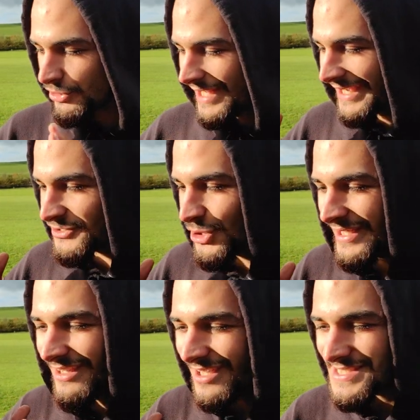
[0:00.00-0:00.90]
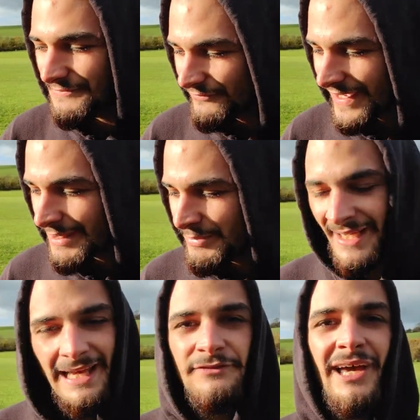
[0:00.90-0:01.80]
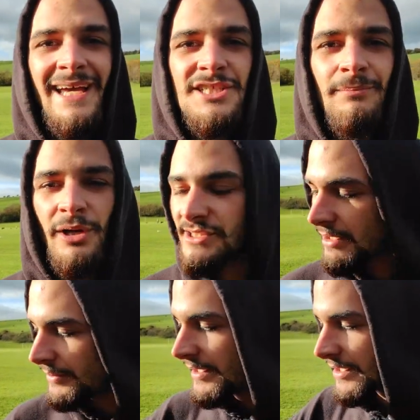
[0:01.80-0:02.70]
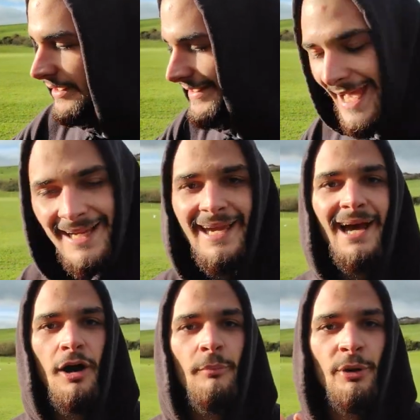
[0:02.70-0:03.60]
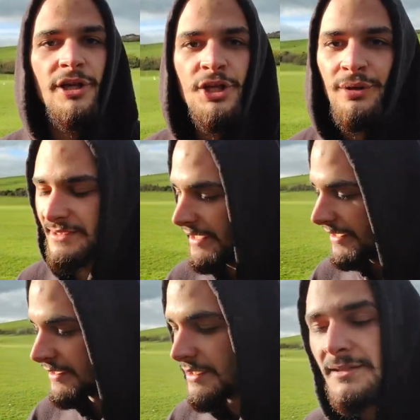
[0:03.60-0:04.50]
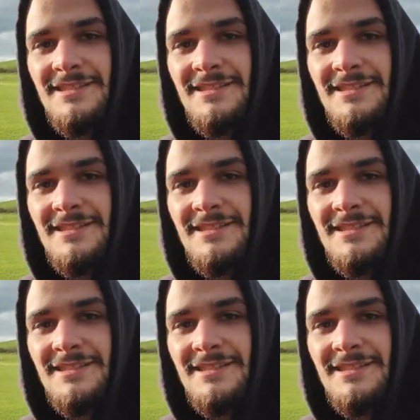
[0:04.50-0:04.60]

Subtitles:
You don't have to do any custom fab. If the engine blows up, yank it out, put a new one in there.